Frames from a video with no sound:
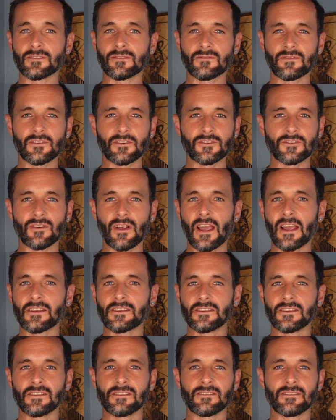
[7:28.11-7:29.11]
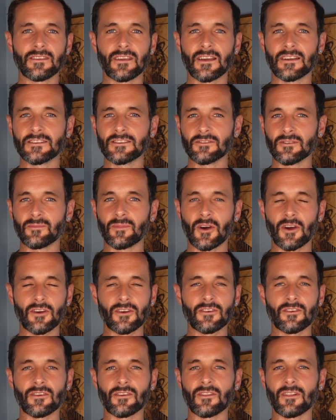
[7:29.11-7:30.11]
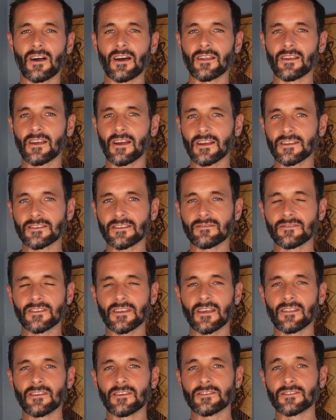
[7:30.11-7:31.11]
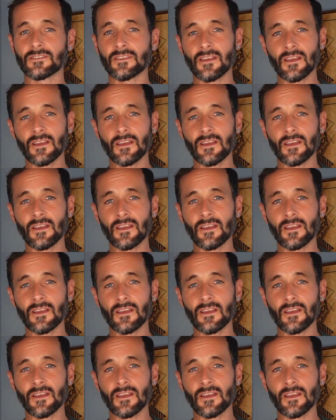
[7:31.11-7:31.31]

for attracting the ideal partner. A lot of guys have said this.